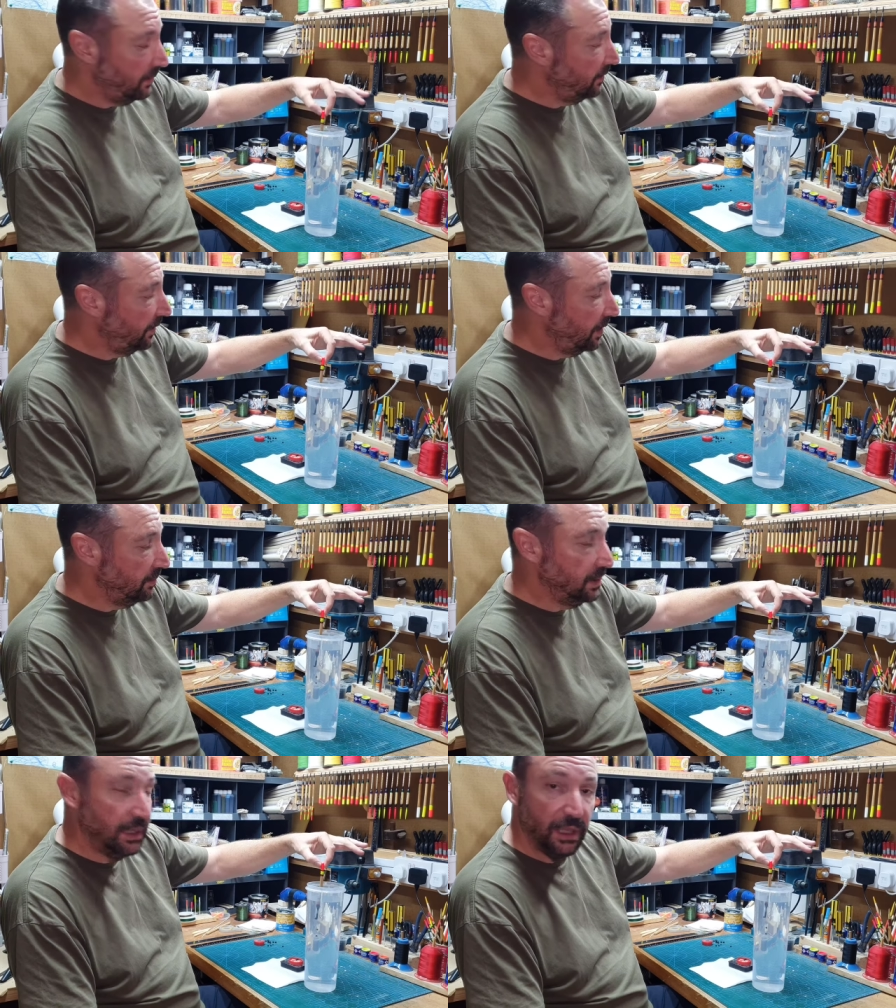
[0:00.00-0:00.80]
on the
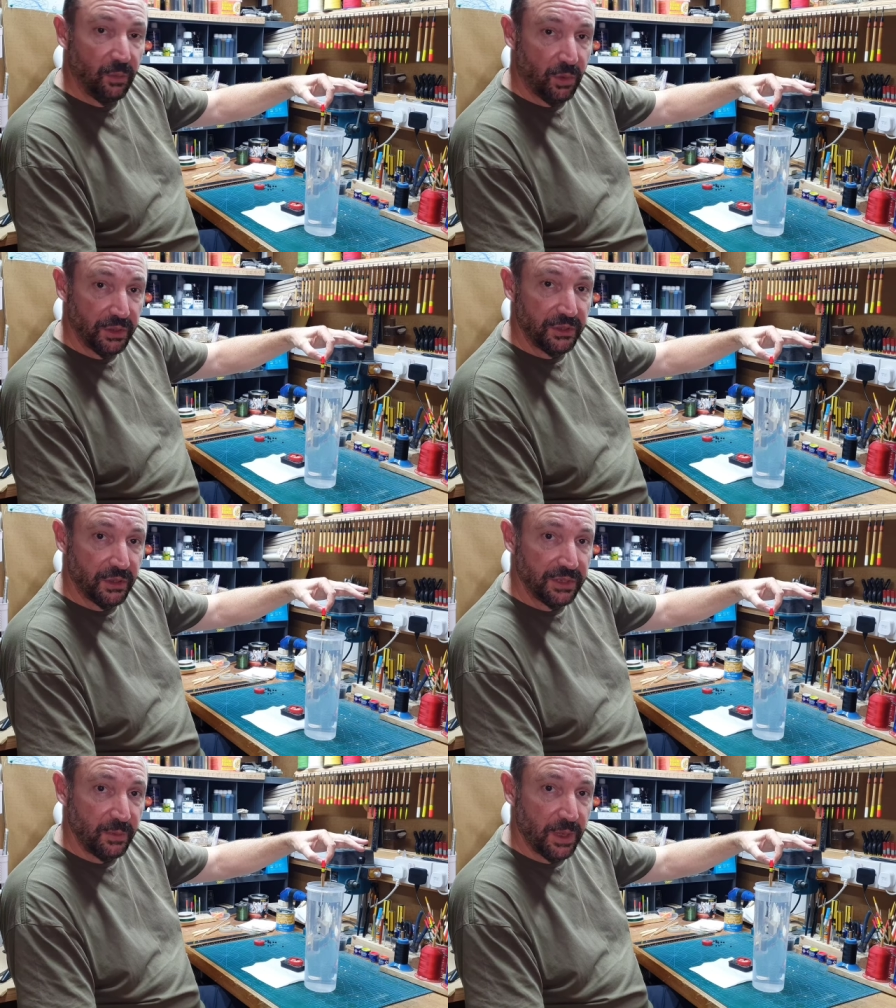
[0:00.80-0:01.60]
float what the
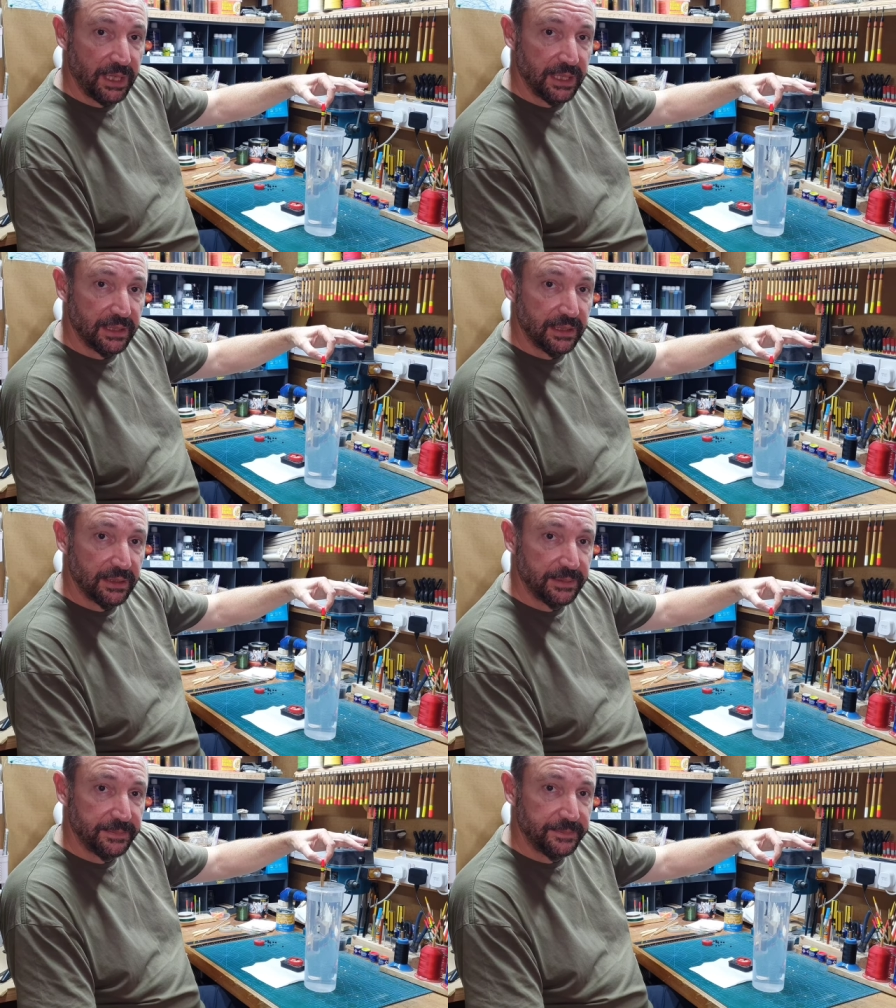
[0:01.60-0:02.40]
shotting weight is.